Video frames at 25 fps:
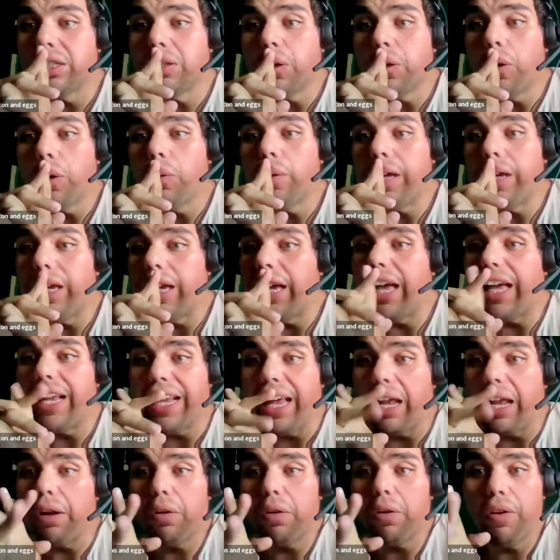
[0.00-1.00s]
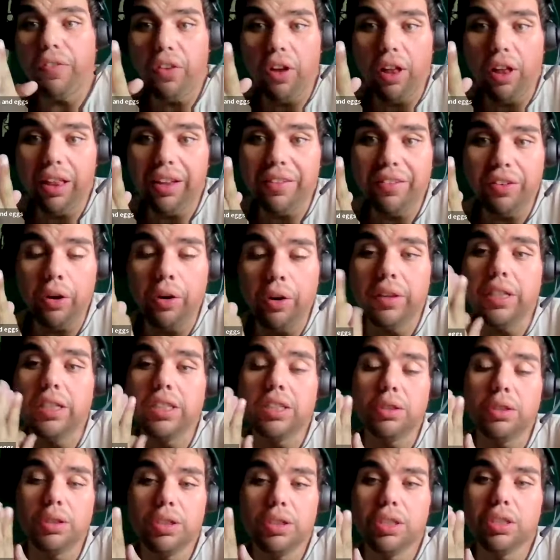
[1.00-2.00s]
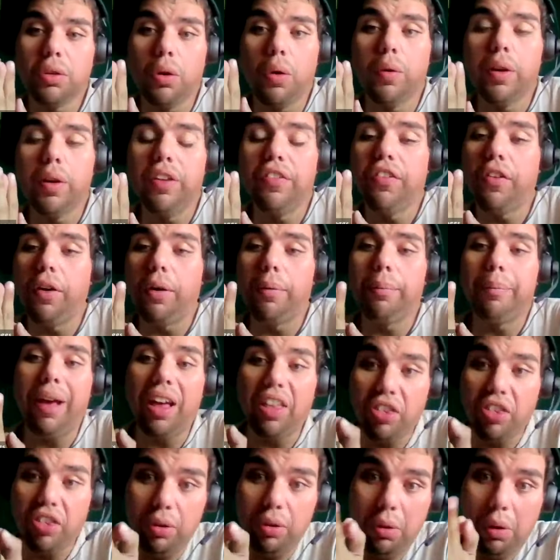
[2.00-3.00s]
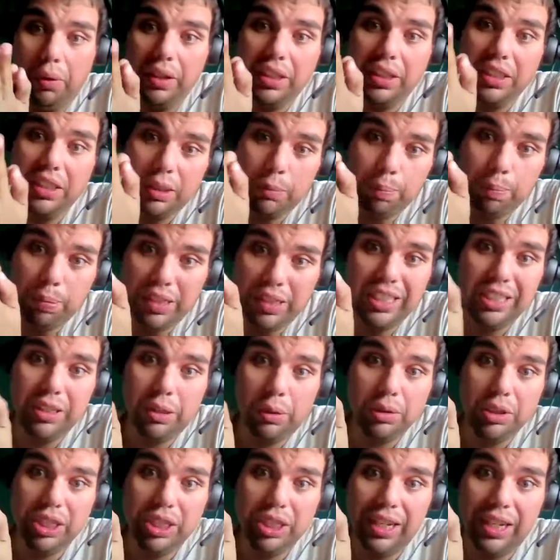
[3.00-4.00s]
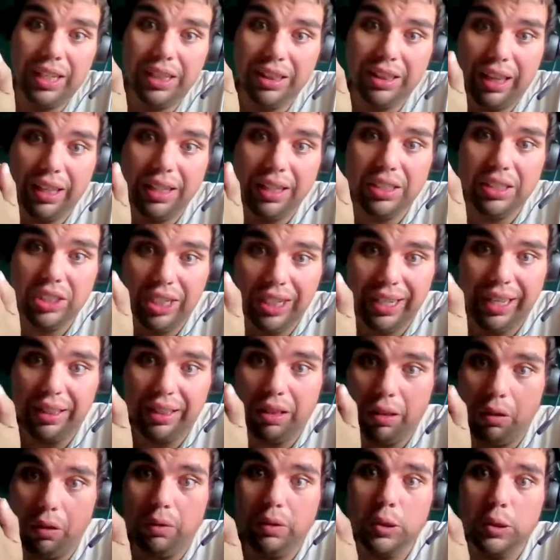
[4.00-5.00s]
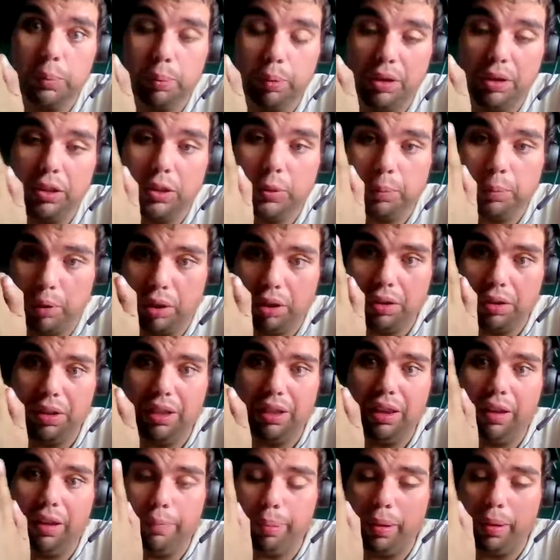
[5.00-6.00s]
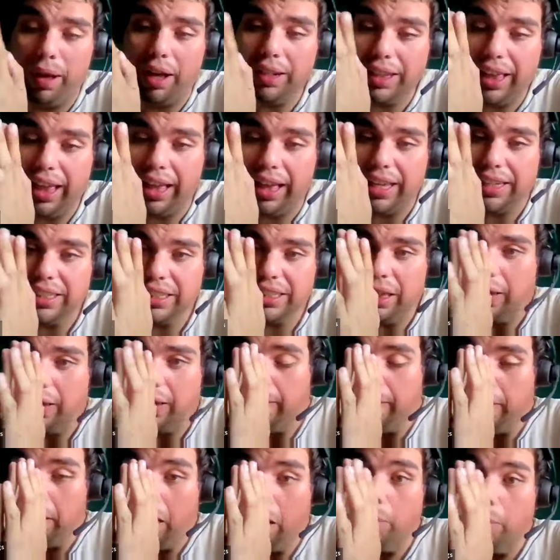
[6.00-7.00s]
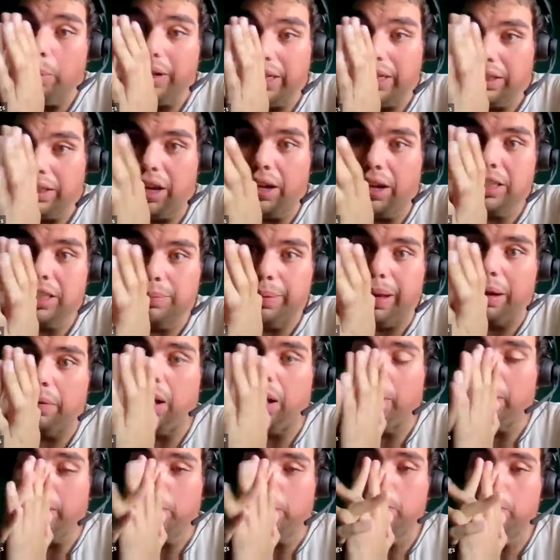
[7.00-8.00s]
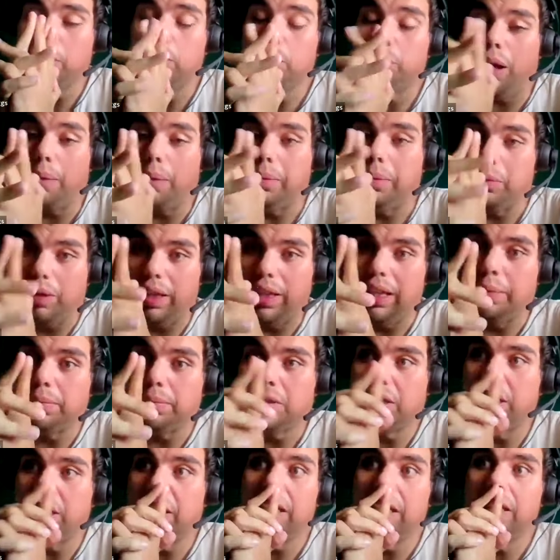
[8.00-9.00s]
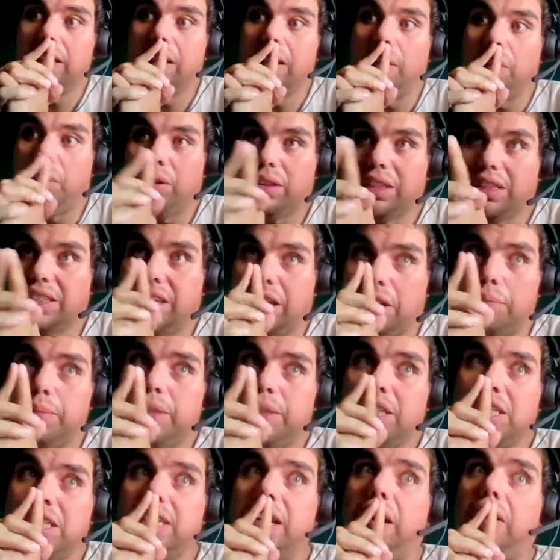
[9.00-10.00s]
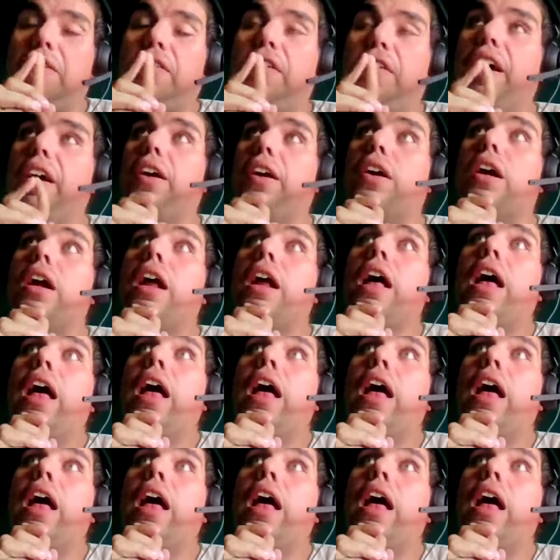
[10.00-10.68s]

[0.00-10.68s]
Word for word: story, and I don't know if y'all have heard this. There's a story from Matthew Lawrence. Please go check the, check out the Lawrence Brothers Brotherly Love podcast, where he talks about Robin Robin Williams, and they were on the set of Mrs. Doubtfire.